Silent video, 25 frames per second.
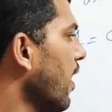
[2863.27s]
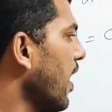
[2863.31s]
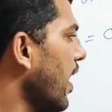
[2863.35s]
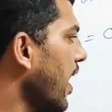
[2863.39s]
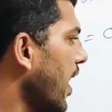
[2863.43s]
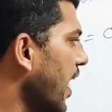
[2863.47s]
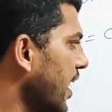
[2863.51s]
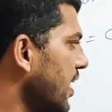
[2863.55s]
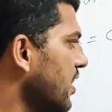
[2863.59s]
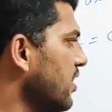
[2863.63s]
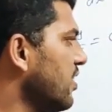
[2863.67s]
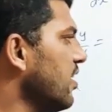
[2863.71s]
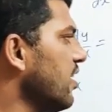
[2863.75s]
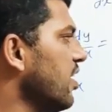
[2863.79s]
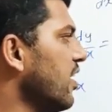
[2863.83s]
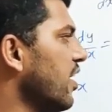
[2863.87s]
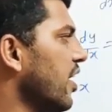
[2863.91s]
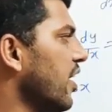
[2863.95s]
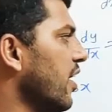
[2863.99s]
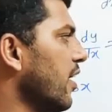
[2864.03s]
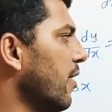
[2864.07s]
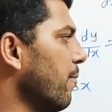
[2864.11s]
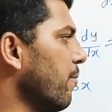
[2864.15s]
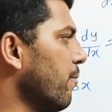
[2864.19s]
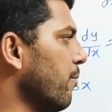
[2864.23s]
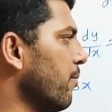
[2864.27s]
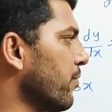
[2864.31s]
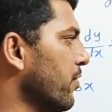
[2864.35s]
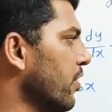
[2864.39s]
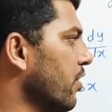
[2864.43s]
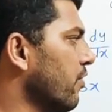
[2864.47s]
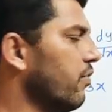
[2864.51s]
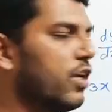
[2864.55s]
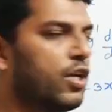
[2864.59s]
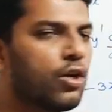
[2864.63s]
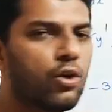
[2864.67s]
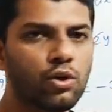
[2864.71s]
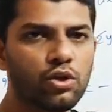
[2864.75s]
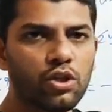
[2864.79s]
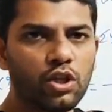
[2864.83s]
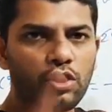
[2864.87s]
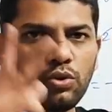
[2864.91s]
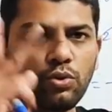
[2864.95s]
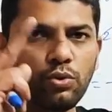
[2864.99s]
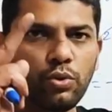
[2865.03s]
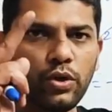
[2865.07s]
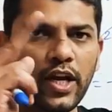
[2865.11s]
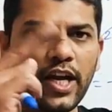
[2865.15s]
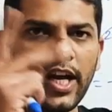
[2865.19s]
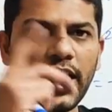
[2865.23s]
At the end, we know the
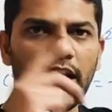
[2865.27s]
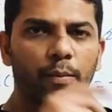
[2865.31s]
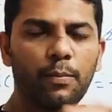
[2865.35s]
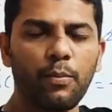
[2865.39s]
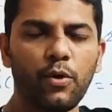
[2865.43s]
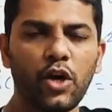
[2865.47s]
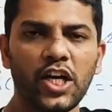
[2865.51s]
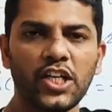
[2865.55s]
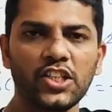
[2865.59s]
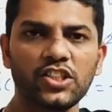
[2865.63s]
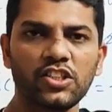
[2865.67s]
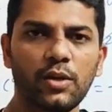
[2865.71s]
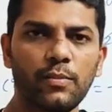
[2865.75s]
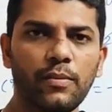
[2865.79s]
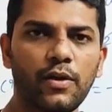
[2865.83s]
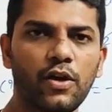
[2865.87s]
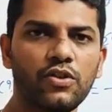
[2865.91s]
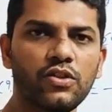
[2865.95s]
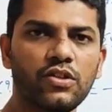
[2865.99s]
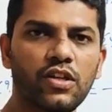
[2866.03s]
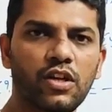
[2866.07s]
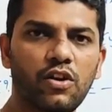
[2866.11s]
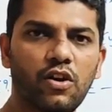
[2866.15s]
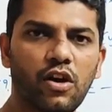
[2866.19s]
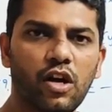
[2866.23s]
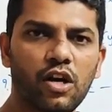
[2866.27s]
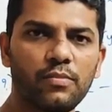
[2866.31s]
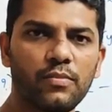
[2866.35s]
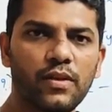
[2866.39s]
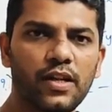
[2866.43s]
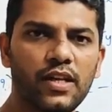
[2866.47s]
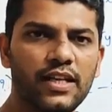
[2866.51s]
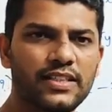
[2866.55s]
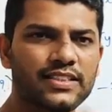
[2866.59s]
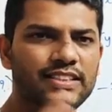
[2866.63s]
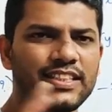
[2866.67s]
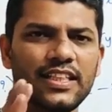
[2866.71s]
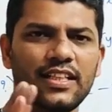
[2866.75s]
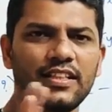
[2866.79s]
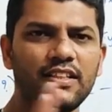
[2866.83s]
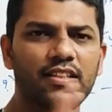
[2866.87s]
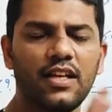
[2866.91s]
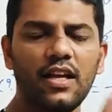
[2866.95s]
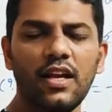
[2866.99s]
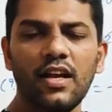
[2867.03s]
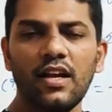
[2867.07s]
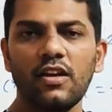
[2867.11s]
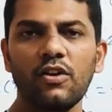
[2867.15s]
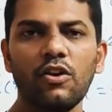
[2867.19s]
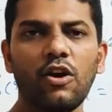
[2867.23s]
two data points about the normal.
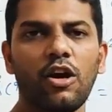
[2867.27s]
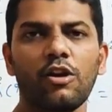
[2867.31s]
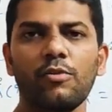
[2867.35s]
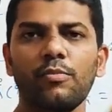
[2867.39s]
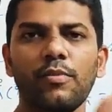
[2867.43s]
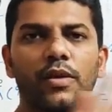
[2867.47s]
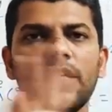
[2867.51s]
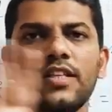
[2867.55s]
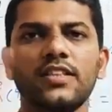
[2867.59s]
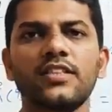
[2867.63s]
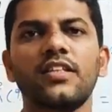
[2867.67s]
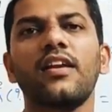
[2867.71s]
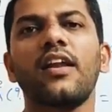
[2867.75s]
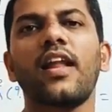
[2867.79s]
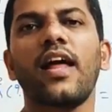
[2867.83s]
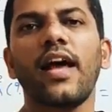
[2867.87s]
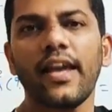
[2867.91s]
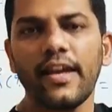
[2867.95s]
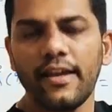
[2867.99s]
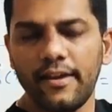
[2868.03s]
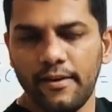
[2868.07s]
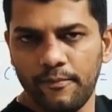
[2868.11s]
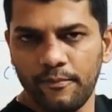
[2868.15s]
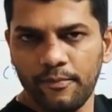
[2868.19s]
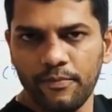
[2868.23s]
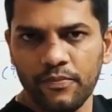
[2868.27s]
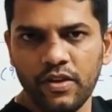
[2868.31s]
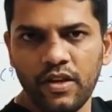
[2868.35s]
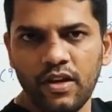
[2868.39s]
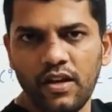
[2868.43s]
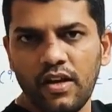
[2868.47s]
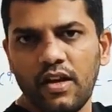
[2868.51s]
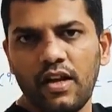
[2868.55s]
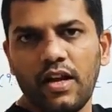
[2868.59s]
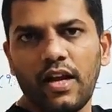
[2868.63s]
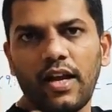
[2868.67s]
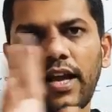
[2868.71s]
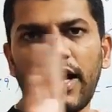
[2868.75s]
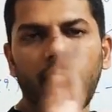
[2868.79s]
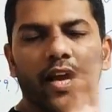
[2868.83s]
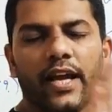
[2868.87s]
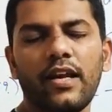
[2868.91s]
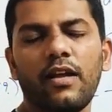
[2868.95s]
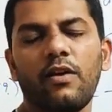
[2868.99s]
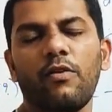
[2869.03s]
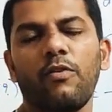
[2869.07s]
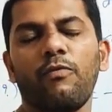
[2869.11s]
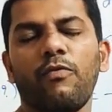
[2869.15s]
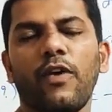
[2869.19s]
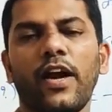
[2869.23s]
See, normal is a line.
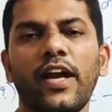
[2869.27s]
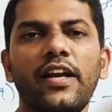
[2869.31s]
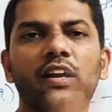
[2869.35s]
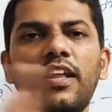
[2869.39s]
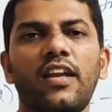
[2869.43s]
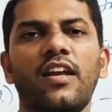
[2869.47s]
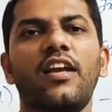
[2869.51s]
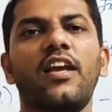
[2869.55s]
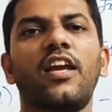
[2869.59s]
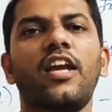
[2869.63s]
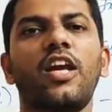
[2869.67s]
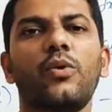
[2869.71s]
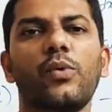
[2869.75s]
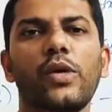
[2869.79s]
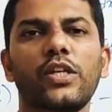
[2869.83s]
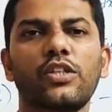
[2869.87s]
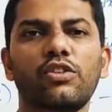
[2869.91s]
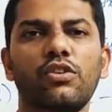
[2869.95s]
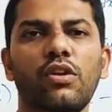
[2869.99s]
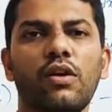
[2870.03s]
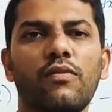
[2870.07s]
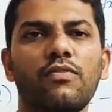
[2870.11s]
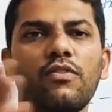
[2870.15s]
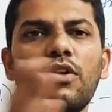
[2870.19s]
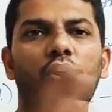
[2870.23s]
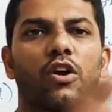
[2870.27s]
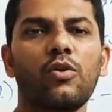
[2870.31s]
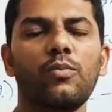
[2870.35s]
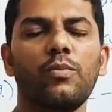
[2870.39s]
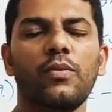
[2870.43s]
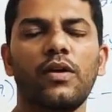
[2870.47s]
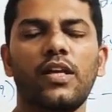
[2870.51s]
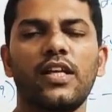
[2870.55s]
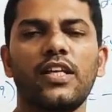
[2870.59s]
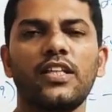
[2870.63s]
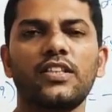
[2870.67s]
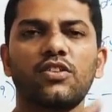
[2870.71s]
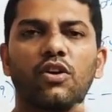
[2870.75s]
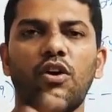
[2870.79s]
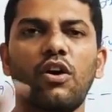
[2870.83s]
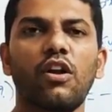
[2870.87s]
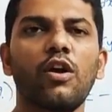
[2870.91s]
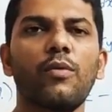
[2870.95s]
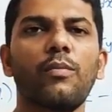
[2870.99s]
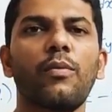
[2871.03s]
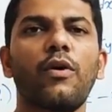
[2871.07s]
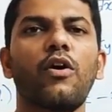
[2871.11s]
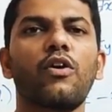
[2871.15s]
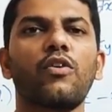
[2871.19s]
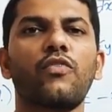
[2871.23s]
And finding the equation of normal is
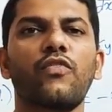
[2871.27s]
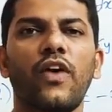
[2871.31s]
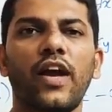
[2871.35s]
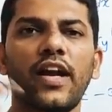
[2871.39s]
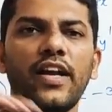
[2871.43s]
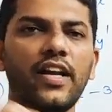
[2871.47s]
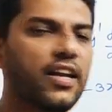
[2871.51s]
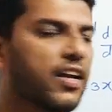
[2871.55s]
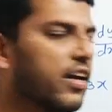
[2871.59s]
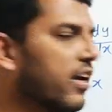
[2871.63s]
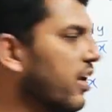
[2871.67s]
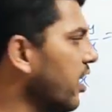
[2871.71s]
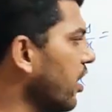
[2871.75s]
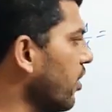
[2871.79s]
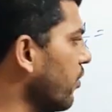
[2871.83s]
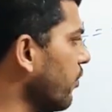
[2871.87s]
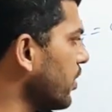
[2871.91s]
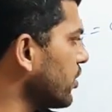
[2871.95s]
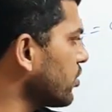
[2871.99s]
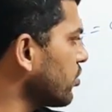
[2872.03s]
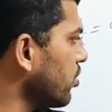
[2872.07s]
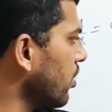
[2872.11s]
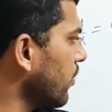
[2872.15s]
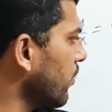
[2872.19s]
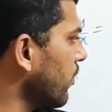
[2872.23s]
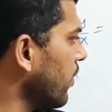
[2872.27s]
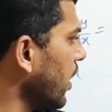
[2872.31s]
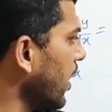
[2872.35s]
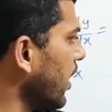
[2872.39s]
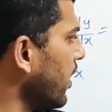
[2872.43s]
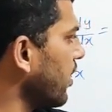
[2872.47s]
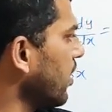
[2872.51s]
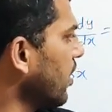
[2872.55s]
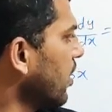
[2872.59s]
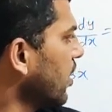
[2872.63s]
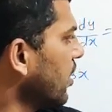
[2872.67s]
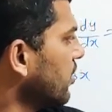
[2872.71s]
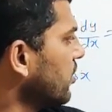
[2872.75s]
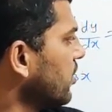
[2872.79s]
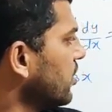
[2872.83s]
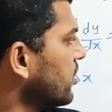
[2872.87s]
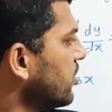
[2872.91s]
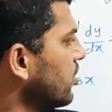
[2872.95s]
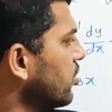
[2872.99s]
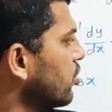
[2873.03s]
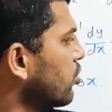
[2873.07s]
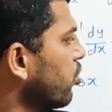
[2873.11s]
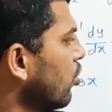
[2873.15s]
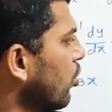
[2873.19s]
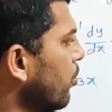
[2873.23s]
all about finding the equation of line. This is
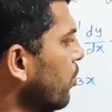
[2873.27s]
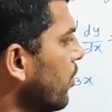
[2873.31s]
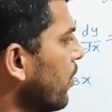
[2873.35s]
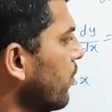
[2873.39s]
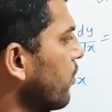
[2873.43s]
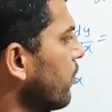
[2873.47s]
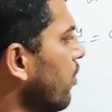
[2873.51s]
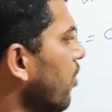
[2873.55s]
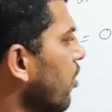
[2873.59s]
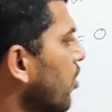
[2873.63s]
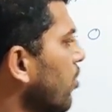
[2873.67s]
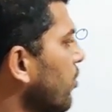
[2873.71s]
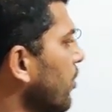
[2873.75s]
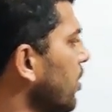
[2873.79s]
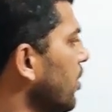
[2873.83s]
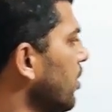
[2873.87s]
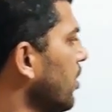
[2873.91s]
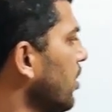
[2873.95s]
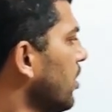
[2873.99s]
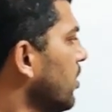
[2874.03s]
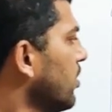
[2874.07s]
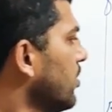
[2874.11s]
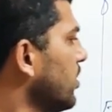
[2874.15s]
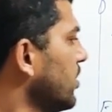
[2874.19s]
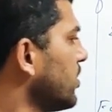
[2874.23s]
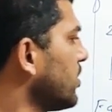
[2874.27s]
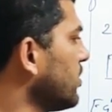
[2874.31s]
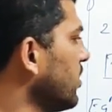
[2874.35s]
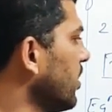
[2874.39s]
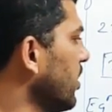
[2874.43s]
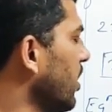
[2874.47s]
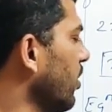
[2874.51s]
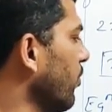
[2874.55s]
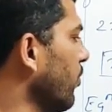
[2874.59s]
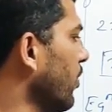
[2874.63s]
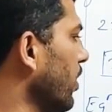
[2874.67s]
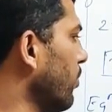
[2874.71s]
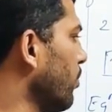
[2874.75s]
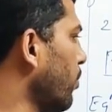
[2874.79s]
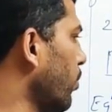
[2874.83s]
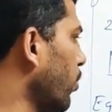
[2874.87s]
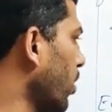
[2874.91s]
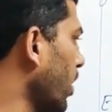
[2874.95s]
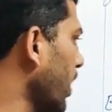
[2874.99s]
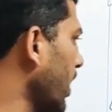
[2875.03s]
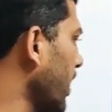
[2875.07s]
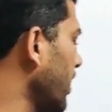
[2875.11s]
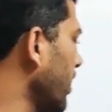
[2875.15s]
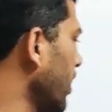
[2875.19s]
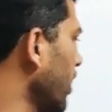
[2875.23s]
the slope of normal, this is the given
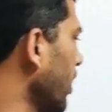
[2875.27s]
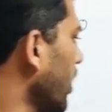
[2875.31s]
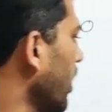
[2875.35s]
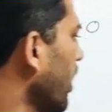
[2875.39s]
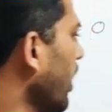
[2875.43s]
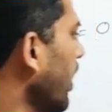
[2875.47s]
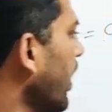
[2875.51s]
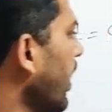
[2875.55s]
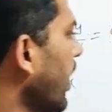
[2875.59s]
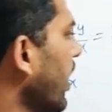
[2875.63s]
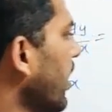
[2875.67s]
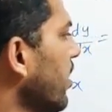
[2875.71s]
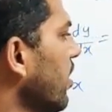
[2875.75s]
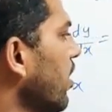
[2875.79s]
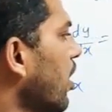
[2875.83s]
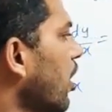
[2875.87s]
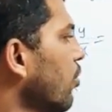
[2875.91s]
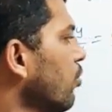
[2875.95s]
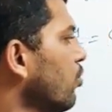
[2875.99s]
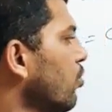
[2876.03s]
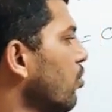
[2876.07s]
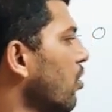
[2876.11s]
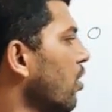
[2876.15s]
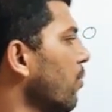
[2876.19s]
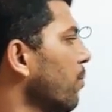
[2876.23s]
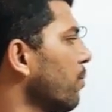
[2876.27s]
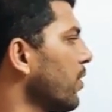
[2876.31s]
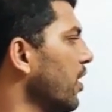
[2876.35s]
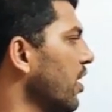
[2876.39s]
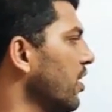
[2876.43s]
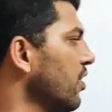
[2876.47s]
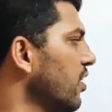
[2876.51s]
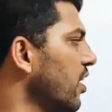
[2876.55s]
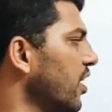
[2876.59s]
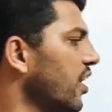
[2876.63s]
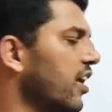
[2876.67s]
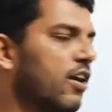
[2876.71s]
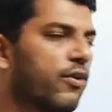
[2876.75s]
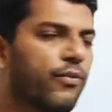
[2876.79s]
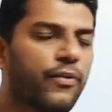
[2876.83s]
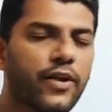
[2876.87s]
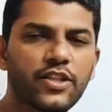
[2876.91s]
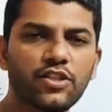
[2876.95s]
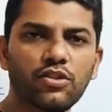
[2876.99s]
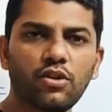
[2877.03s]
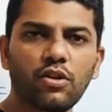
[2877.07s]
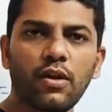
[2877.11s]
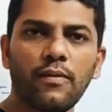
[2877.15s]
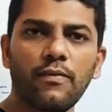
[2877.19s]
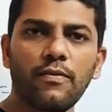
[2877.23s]
point, and how to obtain the
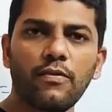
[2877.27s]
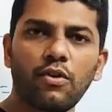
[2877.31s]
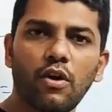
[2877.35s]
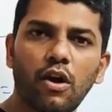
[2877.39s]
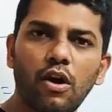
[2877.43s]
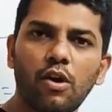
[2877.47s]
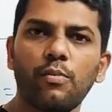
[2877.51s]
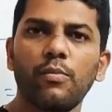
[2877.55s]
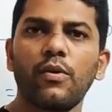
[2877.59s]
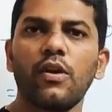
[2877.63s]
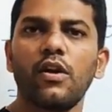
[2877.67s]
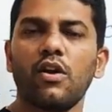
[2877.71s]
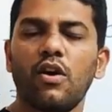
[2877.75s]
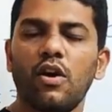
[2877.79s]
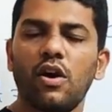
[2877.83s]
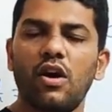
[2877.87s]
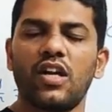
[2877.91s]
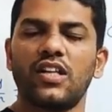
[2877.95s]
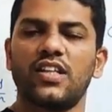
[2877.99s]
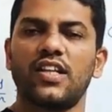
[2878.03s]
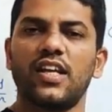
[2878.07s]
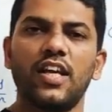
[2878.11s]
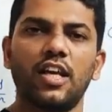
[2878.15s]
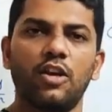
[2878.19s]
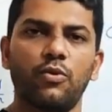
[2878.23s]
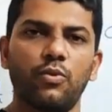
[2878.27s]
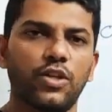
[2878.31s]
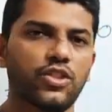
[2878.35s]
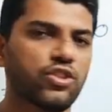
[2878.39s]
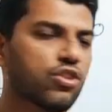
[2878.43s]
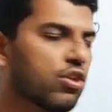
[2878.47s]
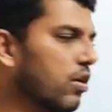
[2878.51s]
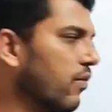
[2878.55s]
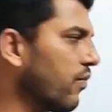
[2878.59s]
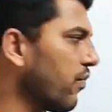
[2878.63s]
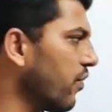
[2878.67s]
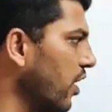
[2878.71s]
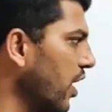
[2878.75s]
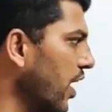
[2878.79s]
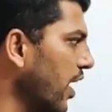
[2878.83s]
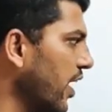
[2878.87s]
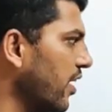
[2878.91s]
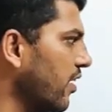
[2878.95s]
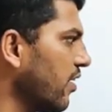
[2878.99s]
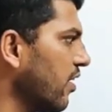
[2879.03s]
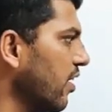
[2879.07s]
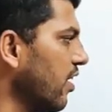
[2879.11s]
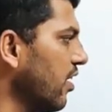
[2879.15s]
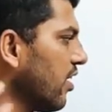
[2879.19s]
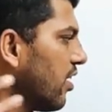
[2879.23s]
equation of normal or the equation of
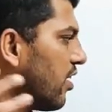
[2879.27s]
line